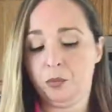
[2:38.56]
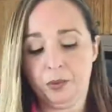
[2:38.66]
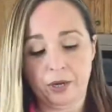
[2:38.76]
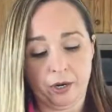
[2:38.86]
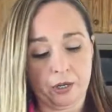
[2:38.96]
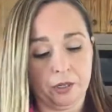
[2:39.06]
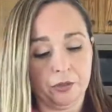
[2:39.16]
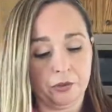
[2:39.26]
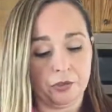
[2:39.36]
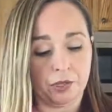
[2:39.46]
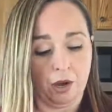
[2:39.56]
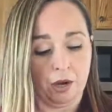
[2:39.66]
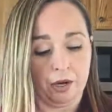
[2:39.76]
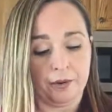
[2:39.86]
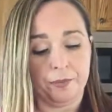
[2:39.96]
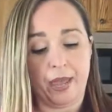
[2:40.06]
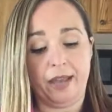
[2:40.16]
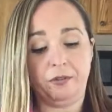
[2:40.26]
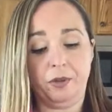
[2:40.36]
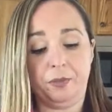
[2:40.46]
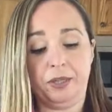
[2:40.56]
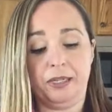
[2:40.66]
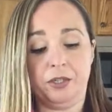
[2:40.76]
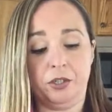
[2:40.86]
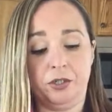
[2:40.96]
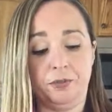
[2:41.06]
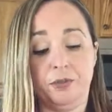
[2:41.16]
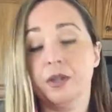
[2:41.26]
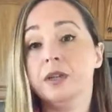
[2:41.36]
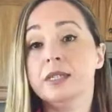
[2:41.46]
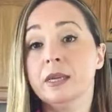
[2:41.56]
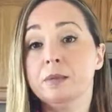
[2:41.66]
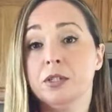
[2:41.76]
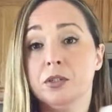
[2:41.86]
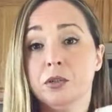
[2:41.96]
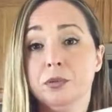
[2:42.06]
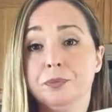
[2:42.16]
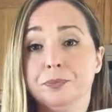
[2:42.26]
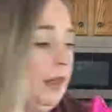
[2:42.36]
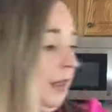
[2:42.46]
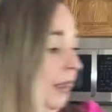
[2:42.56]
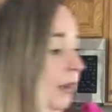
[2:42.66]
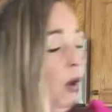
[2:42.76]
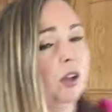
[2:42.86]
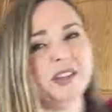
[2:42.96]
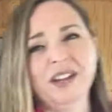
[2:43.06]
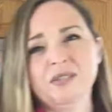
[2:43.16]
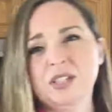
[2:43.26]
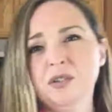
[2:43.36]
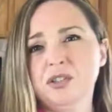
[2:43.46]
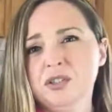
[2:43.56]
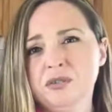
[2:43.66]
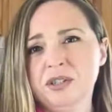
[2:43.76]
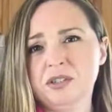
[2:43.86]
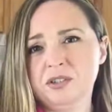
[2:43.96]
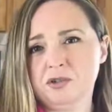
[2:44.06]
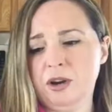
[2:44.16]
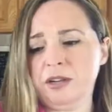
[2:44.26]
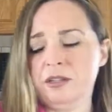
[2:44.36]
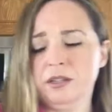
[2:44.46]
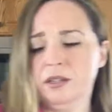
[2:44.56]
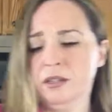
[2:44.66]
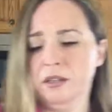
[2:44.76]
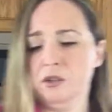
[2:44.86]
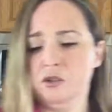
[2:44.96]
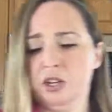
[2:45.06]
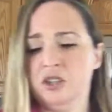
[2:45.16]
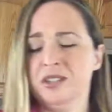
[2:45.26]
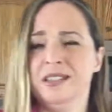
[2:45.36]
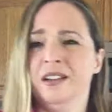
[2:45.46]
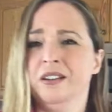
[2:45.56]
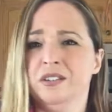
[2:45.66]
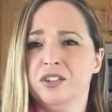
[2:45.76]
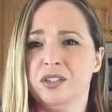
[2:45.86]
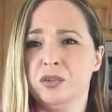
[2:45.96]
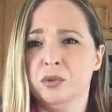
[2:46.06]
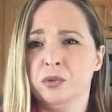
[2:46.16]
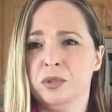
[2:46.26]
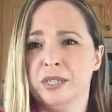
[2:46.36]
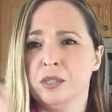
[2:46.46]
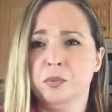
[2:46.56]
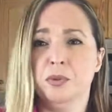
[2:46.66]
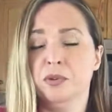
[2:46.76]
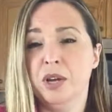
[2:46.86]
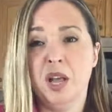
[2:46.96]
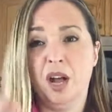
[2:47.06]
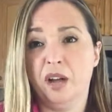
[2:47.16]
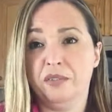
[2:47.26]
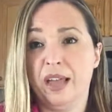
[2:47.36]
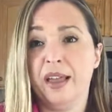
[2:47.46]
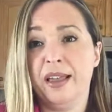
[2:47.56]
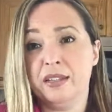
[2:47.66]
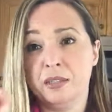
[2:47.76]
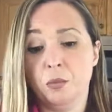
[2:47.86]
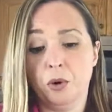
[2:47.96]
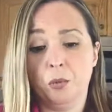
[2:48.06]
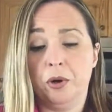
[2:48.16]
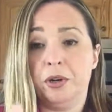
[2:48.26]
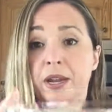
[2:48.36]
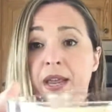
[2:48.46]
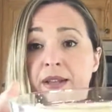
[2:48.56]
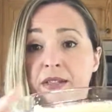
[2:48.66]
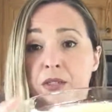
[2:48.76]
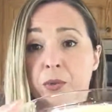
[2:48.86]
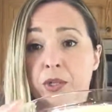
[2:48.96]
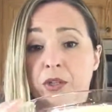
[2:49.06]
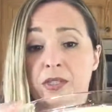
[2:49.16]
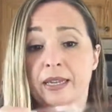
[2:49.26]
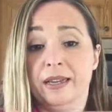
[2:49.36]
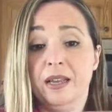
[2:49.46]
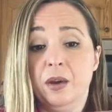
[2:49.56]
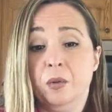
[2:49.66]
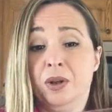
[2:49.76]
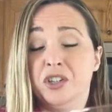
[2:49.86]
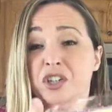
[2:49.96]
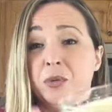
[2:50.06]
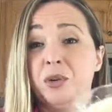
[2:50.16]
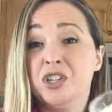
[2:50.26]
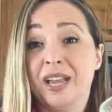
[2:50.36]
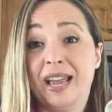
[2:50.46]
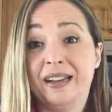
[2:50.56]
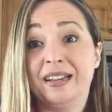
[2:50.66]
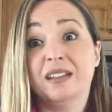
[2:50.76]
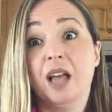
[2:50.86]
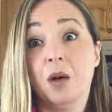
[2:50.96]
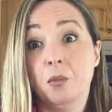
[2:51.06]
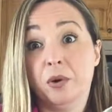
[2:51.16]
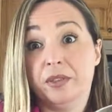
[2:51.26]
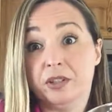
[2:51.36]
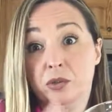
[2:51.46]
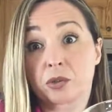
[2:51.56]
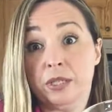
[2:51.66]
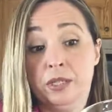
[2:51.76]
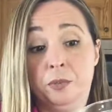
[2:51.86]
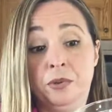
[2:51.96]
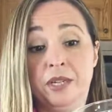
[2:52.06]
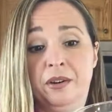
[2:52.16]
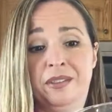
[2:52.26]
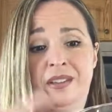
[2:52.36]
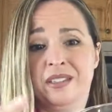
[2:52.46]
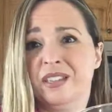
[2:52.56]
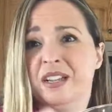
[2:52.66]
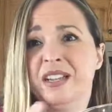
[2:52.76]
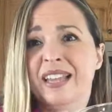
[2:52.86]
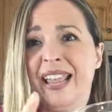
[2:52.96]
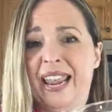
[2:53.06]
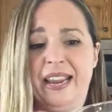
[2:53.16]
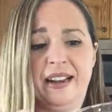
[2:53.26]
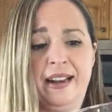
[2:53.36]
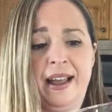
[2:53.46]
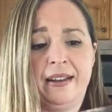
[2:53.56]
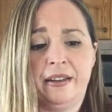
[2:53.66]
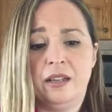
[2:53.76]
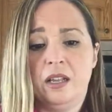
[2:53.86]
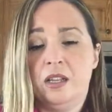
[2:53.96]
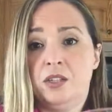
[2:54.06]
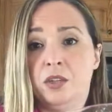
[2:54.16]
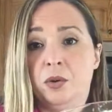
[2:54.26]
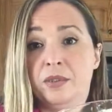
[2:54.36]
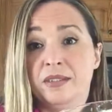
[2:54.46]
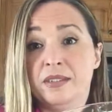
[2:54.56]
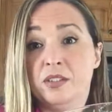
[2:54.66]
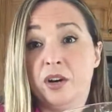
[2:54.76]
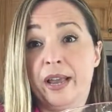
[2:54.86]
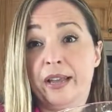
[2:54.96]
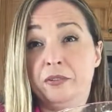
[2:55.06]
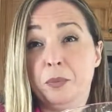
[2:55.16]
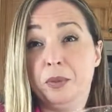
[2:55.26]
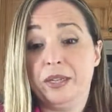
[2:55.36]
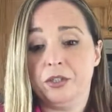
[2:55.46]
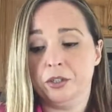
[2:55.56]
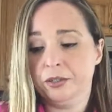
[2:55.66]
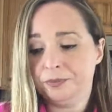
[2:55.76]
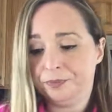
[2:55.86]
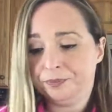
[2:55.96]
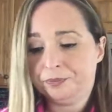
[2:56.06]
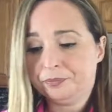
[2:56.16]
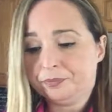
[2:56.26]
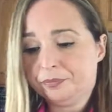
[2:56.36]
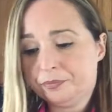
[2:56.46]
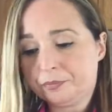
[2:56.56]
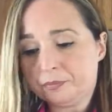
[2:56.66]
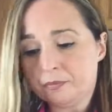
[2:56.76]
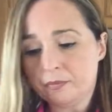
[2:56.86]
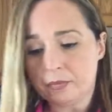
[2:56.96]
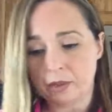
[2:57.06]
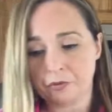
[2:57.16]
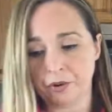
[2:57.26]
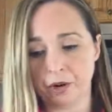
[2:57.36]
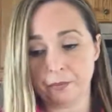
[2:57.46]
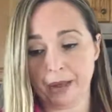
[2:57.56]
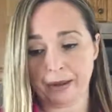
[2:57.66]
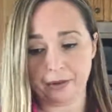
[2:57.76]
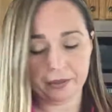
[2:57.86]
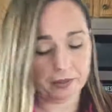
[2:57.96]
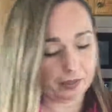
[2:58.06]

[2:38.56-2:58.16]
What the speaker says: we are going to use our egg replacer substitute, and all you have to do, just read the instructions there. It's just 2 teaspoons of that and some warm water, and this is what it looks like. Well, which I added a lot more than 2 teaspoons here. I think it's like 8 I added. So this is our egg replacer for our batter.